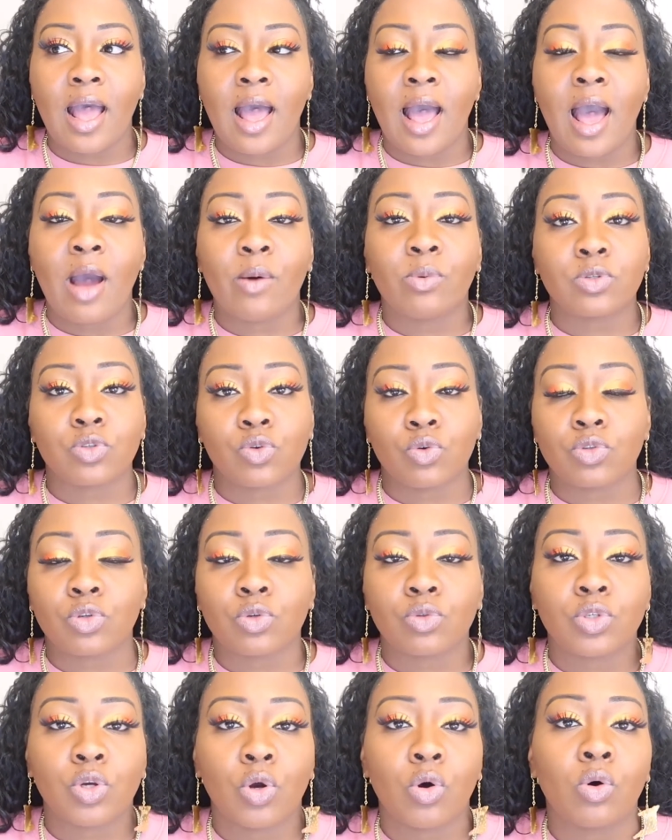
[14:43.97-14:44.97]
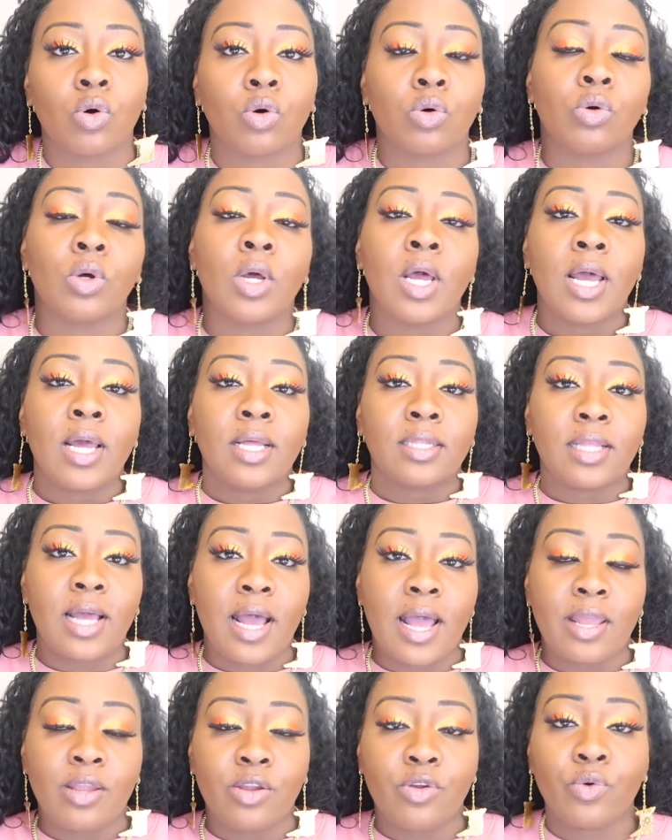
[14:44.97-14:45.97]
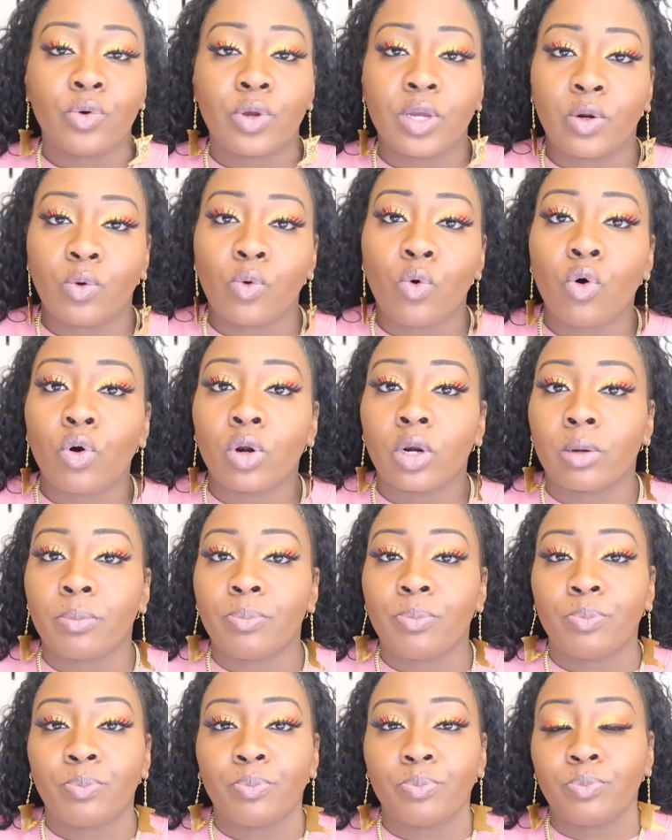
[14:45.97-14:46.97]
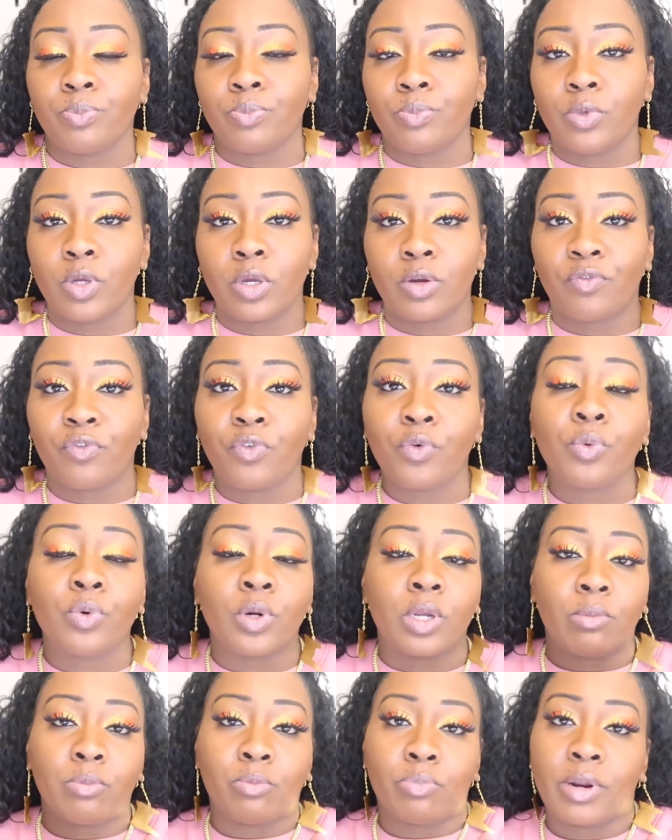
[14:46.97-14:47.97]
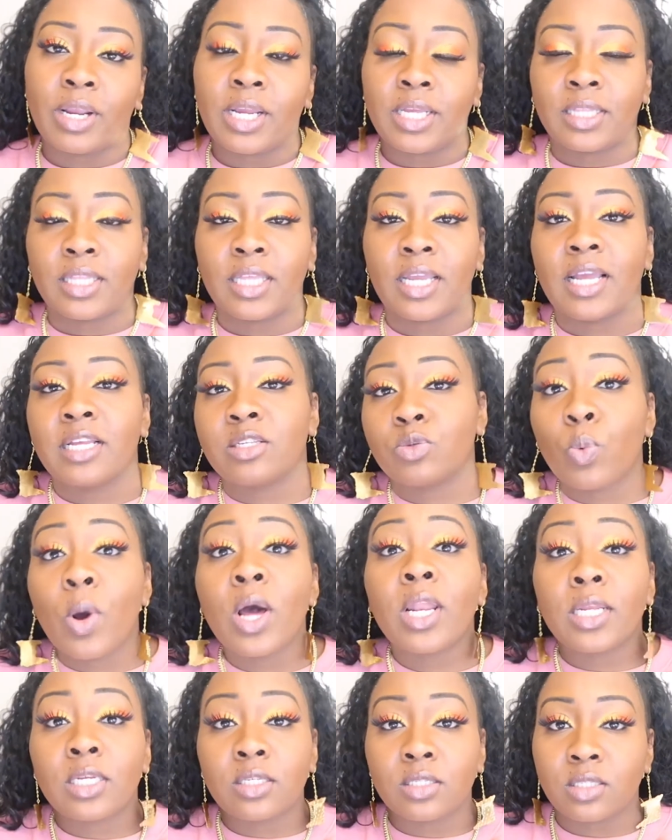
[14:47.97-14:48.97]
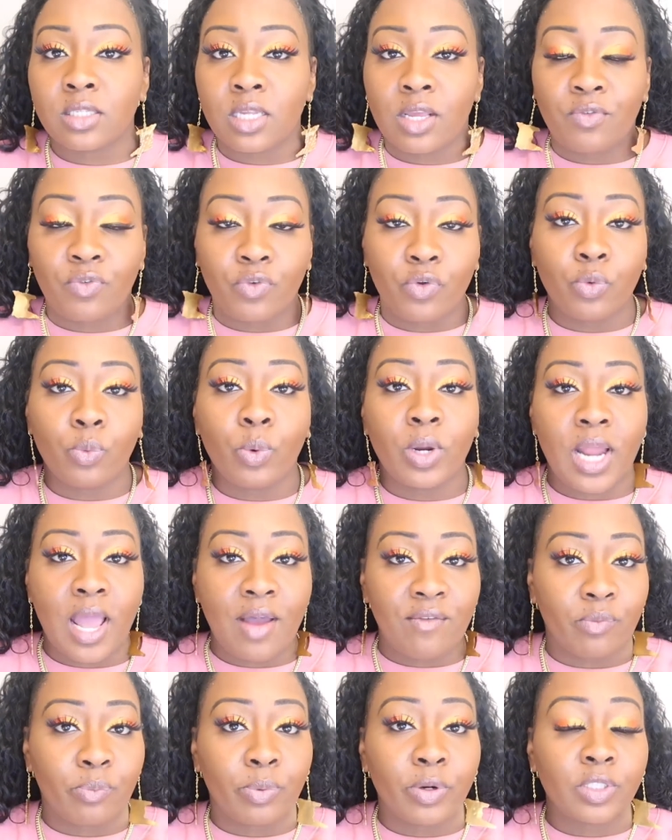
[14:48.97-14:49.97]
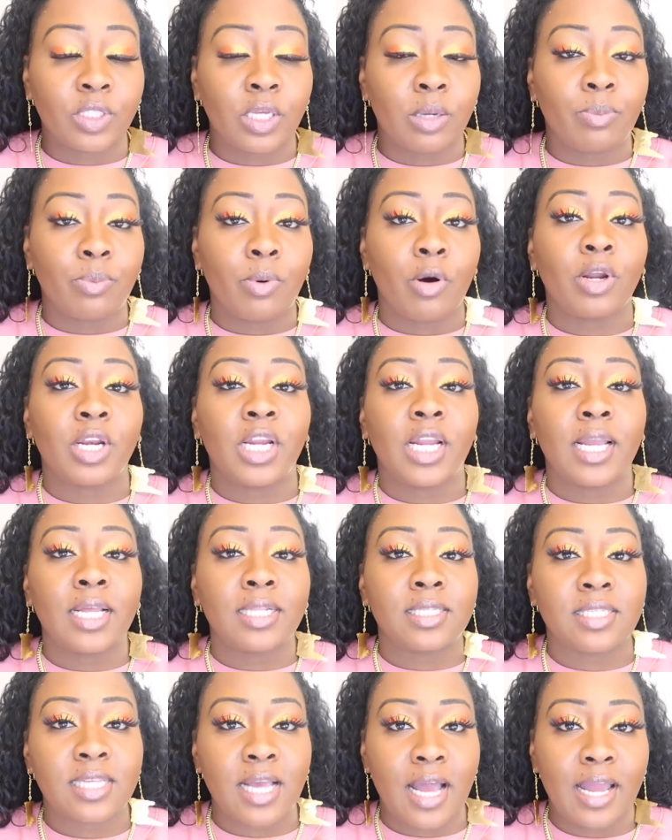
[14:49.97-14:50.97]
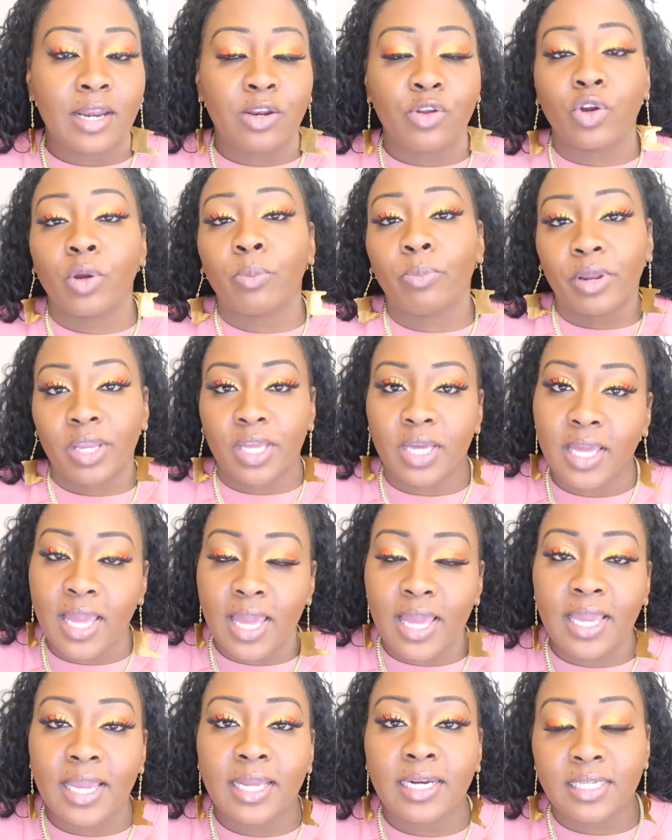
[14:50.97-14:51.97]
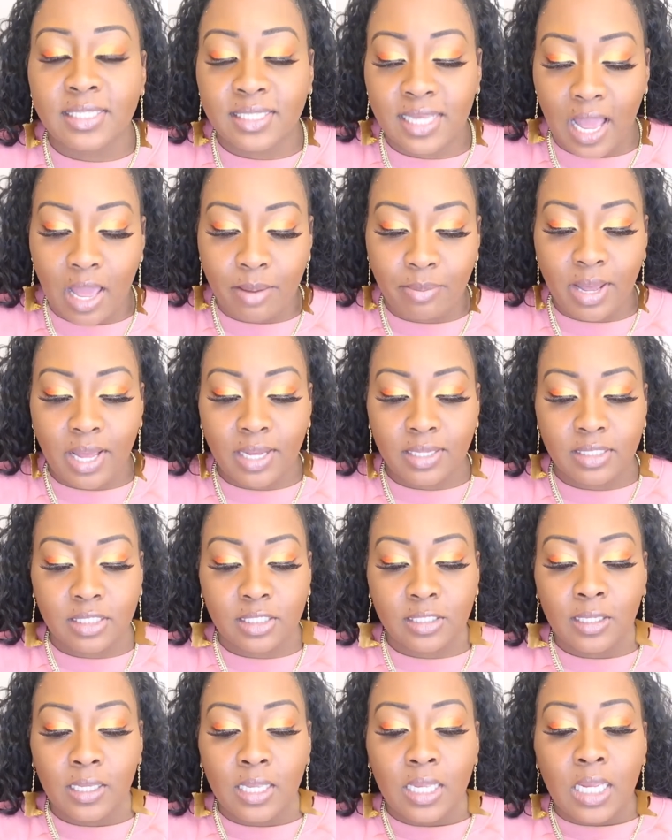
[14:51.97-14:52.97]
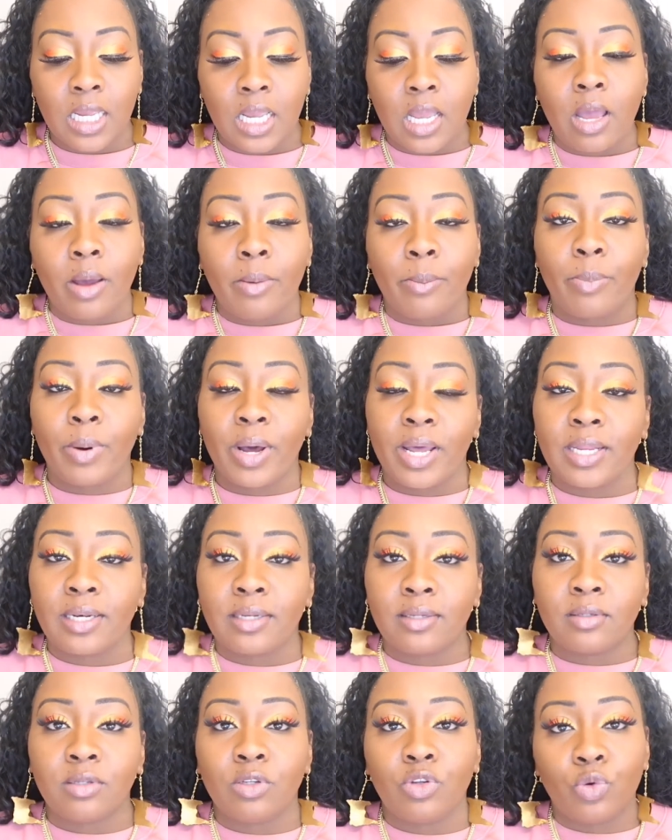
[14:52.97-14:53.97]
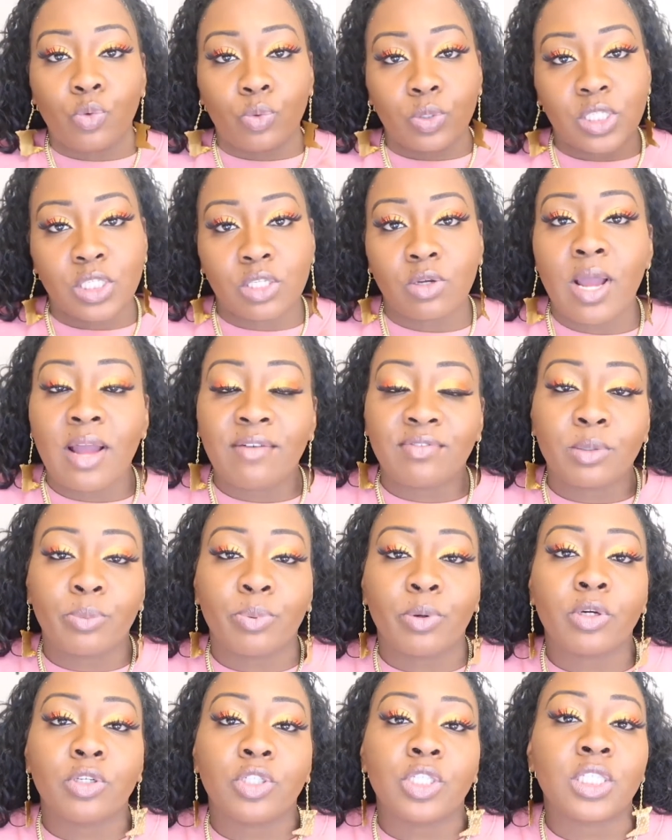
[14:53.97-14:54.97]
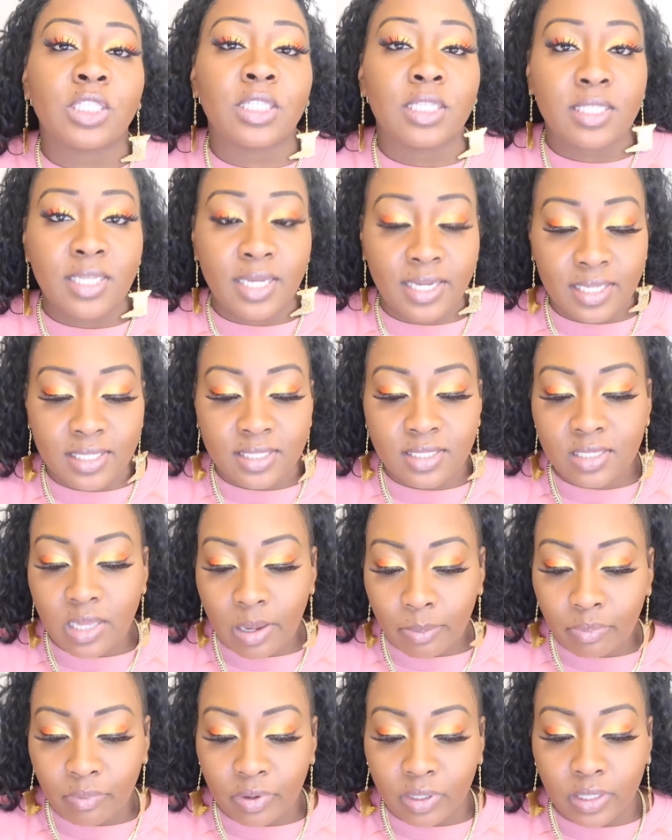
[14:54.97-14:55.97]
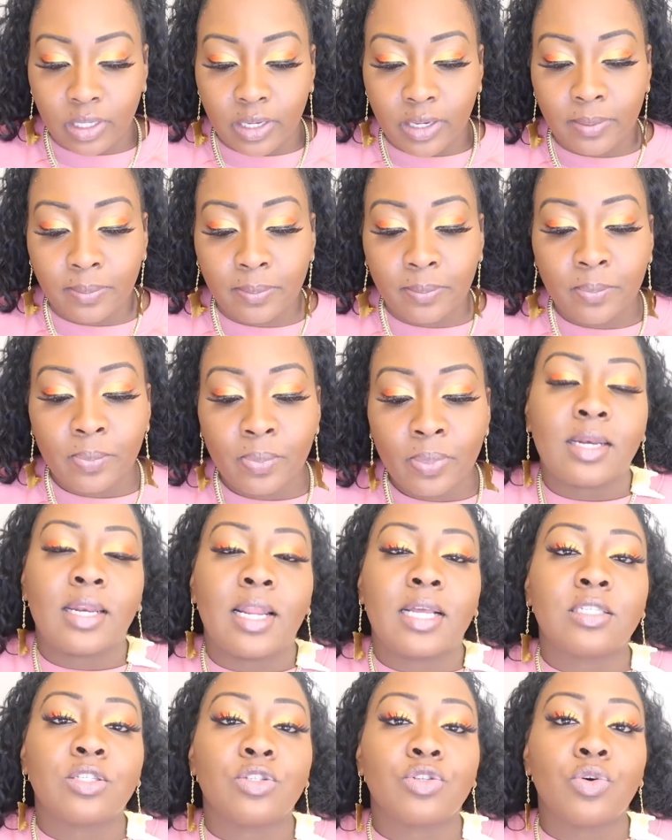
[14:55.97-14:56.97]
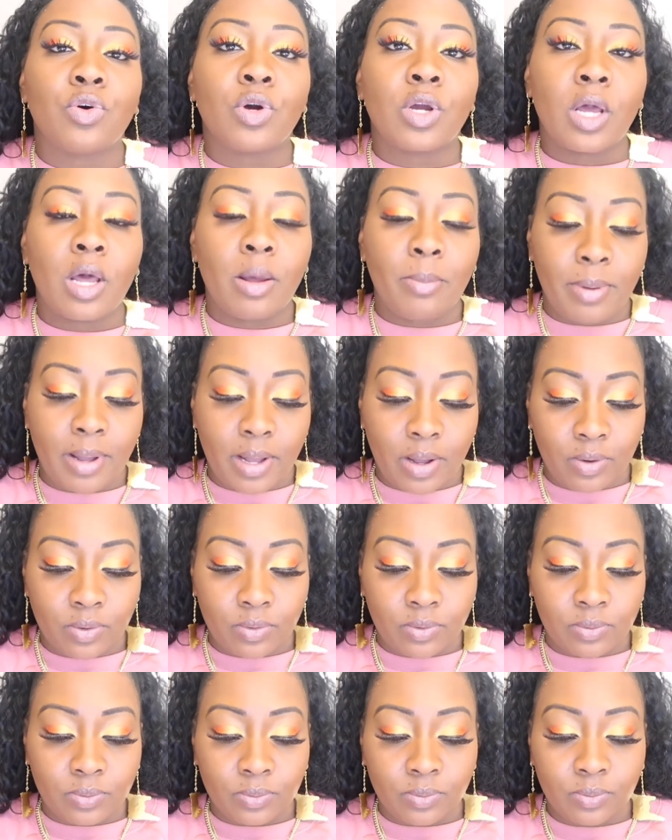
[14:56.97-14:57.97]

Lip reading: I was also told that you could order your food and bring it there, as well as if you want to have a birthday party inside, you can bring your cake in the skybox, but you will still have to purchase your tickets separately. Let's talk about